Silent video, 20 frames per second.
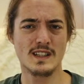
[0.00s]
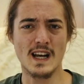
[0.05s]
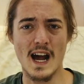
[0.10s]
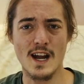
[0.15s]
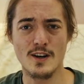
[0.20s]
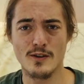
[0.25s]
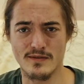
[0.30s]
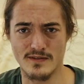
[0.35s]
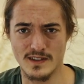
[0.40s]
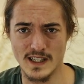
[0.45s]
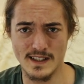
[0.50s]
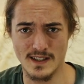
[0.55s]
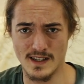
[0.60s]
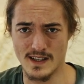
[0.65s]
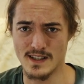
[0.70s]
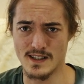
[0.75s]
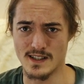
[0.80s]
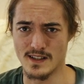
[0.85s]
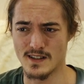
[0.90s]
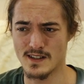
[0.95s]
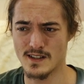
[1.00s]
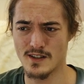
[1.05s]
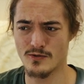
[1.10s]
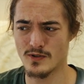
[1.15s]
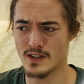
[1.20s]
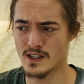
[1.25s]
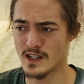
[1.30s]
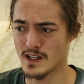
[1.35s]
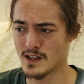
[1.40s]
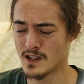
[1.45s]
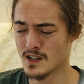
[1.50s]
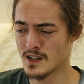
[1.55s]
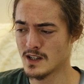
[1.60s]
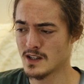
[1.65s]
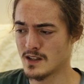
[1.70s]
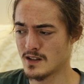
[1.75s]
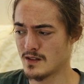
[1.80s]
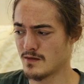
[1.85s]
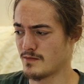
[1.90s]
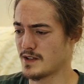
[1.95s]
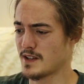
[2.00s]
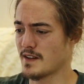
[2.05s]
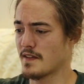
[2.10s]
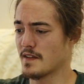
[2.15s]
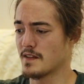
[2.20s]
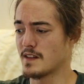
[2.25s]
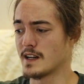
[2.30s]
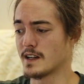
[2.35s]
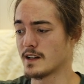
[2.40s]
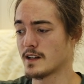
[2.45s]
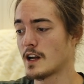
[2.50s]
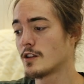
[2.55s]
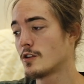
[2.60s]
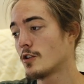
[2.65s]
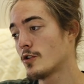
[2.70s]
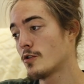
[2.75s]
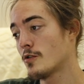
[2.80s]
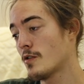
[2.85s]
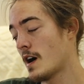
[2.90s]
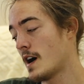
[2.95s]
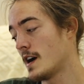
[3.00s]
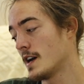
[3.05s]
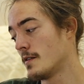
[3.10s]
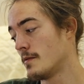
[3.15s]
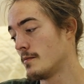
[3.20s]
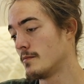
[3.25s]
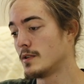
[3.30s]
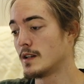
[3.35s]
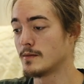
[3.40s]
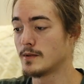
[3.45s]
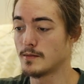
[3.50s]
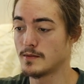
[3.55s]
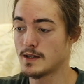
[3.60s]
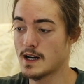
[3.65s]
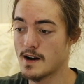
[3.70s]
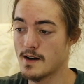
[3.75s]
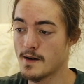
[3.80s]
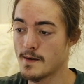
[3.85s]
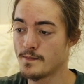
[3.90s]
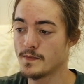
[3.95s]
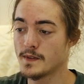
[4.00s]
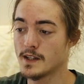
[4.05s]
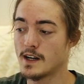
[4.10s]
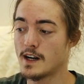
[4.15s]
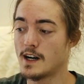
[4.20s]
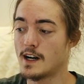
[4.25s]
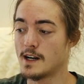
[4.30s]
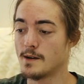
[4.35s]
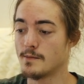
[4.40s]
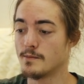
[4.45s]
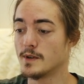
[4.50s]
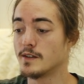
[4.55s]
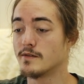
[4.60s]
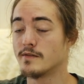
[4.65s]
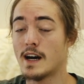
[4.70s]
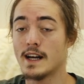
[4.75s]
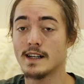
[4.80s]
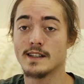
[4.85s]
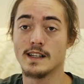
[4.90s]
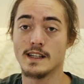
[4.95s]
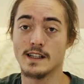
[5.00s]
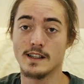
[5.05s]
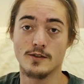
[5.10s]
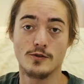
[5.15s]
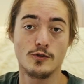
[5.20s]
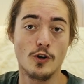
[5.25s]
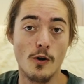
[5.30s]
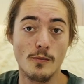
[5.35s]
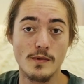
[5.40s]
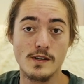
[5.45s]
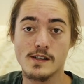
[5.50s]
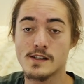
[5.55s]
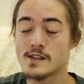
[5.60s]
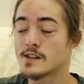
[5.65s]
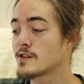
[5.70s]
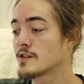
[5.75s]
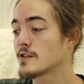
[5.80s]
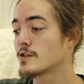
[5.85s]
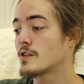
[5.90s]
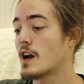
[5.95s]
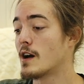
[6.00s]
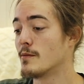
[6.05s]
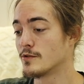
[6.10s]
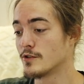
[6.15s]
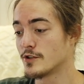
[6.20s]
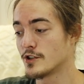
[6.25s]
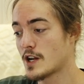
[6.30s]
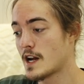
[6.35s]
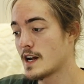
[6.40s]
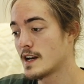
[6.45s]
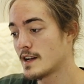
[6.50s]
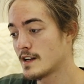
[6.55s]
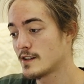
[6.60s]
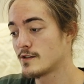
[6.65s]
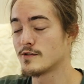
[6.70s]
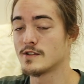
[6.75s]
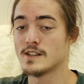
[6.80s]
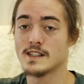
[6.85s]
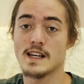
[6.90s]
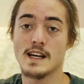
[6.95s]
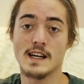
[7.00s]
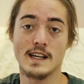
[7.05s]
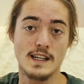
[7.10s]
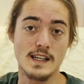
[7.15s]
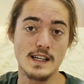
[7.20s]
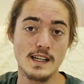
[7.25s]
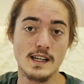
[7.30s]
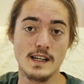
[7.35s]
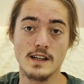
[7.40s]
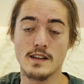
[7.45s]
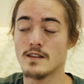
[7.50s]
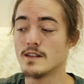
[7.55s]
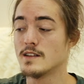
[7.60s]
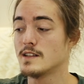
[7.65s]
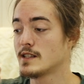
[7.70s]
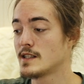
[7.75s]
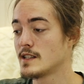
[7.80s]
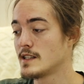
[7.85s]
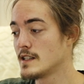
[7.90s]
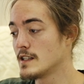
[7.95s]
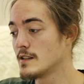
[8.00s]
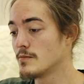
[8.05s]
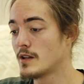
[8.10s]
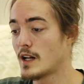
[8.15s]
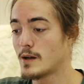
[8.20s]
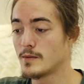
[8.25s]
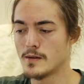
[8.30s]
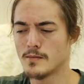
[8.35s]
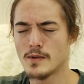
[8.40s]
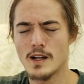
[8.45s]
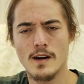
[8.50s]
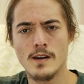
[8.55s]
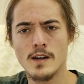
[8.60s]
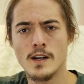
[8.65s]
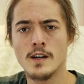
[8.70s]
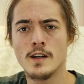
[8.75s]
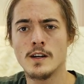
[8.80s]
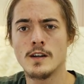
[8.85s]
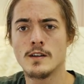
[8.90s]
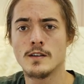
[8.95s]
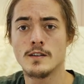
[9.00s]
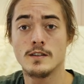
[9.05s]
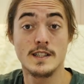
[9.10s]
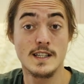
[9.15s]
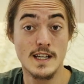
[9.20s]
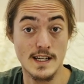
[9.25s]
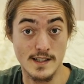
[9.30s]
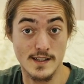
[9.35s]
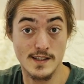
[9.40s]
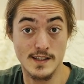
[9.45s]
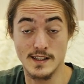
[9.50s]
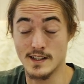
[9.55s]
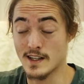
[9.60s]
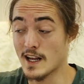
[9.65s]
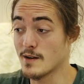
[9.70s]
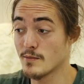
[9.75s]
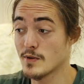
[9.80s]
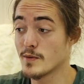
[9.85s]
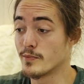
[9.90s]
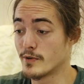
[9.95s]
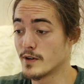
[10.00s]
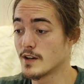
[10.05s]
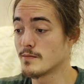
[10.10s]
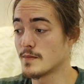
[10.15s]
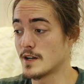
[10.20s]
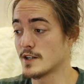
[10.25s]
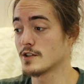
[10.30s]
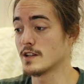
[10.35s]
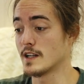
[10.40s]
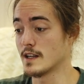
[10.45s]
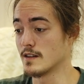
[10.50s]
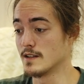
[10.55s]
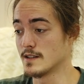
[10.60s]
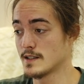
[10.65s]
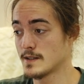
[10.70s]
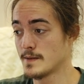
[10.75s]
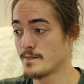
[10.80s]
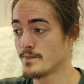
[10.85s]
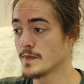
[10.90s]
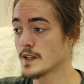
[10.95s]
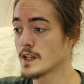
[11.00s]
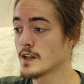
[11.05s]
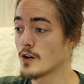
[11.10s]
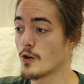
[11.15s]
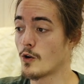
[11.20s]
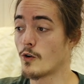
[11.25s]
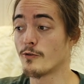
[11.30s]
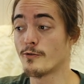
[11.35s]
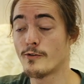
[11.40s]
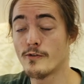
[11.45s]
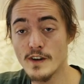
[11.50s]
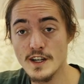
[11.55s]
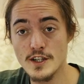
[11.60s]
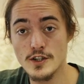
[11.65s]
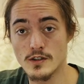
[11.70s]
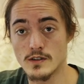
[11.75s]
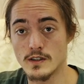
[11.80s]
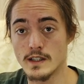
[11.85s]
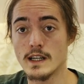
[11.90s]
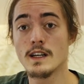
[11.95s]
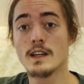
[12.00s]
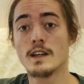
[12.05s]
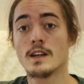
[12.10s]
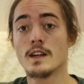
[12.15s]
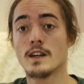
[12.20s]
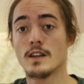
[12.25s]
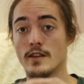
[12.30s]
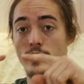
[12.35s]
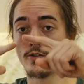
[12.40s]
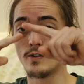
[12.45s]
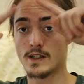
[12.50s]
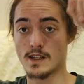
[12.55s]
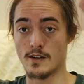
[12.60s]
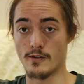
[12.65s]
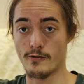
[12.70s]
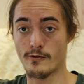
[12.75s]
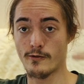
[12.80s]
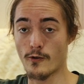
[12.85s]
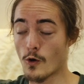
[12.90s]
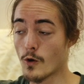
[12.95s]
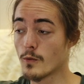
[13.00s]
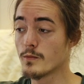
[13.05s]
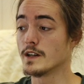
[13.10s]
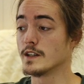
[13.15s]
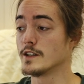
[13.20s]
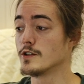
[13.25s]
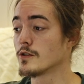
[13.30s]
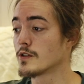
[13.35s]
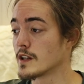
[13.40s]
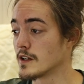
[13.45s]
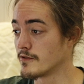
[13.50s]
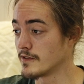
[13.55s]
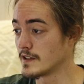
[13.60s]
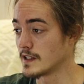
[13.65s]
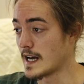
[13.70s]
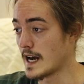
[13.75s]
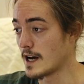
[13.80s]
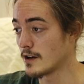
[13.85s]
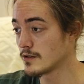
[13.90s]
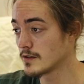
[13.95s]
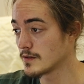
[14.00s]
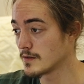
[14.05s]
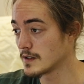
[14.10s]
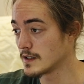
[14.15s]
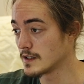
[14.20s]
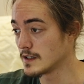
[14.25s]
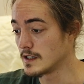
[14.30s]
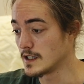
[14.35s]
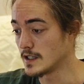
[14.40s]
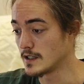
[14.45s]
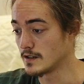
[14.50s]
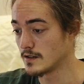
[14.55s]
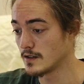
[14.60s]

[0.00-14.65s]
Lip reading: kind of letter is it? Is it really something like, hello, I am blah blah blah, I'm inviting Thomas to come to China to stay here in this city, blah blah blah? Yes, it can be pretty much like this. Officially, there is a form that you can fill out in